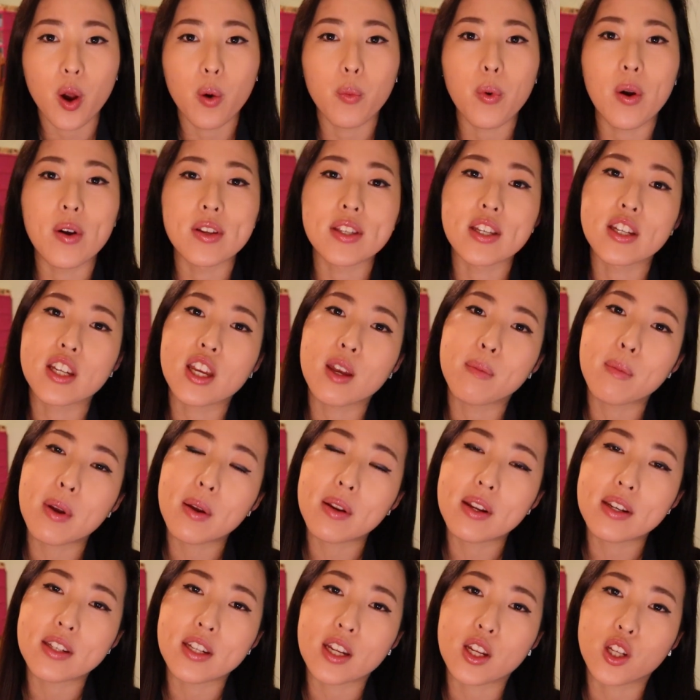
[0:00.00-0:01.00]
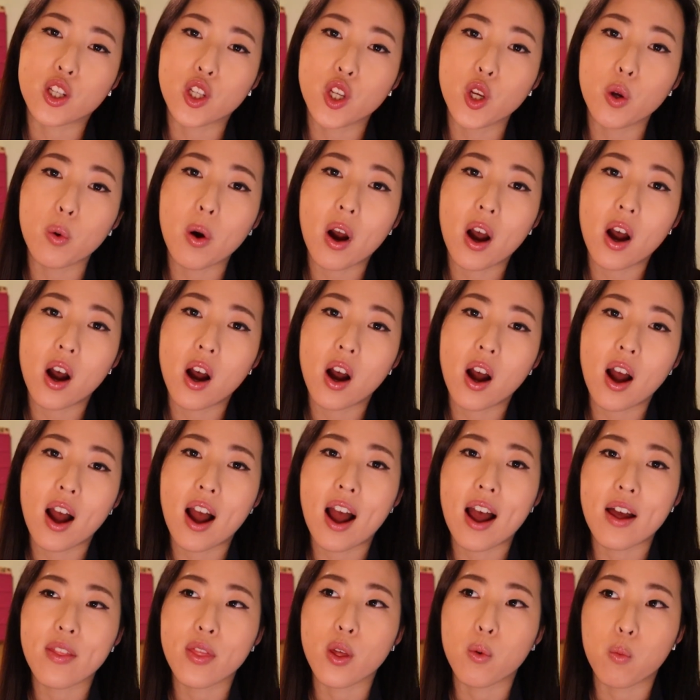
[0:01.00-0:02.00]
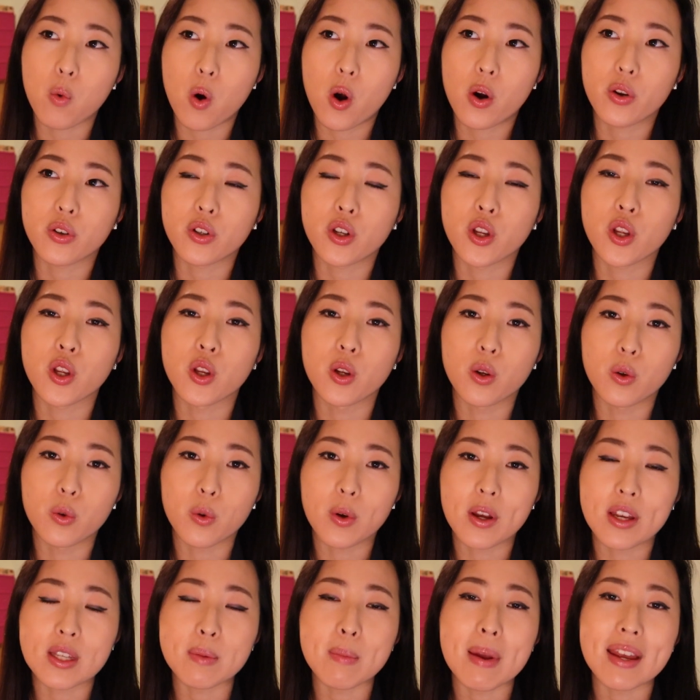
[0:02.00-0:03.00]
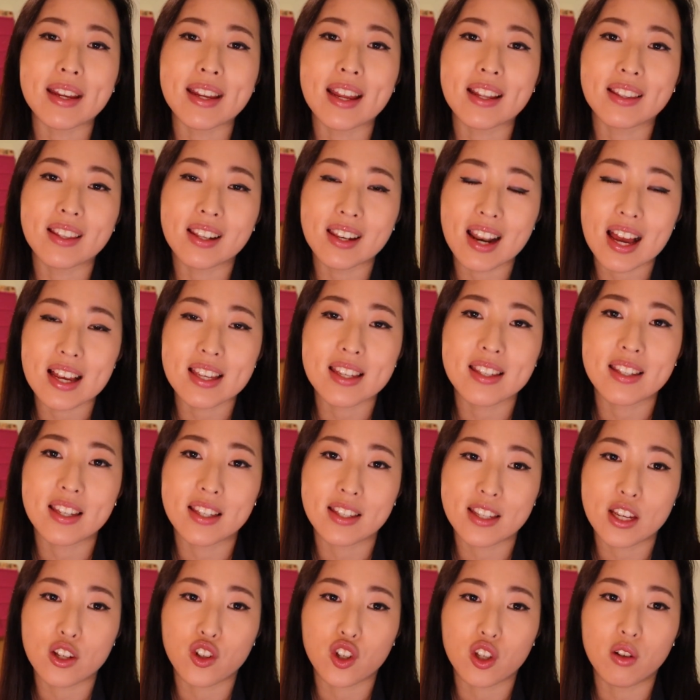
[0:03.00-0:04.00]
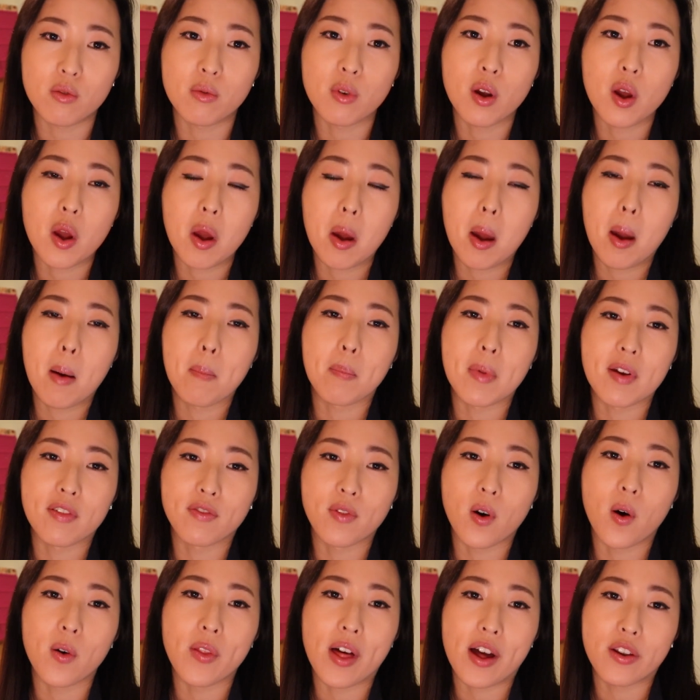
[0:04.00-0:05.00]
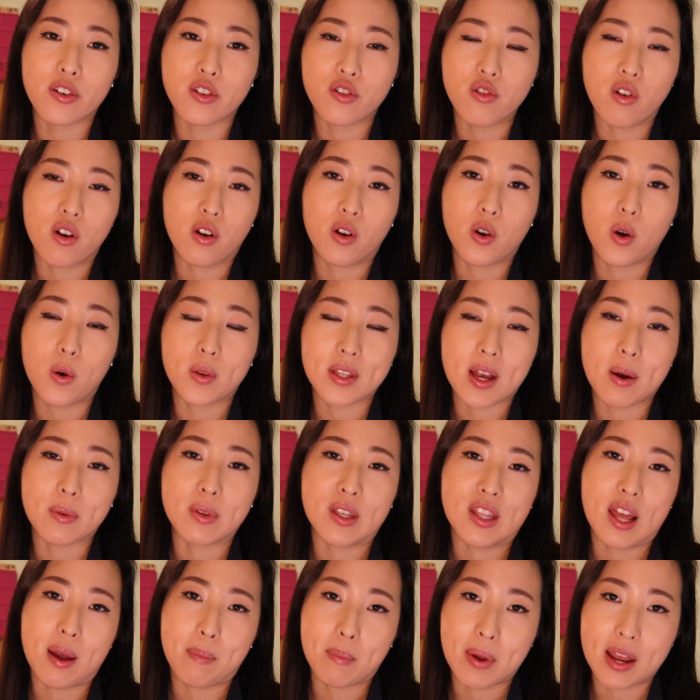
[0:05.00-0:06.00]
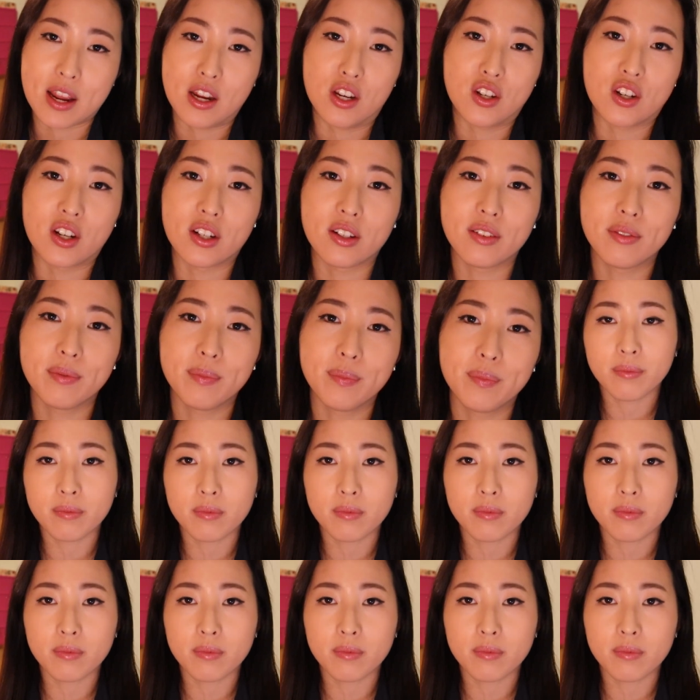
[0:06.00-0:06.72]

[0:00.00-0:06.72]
Whereas in community, you are the one who is making the last decision before that drug goes out to that patient.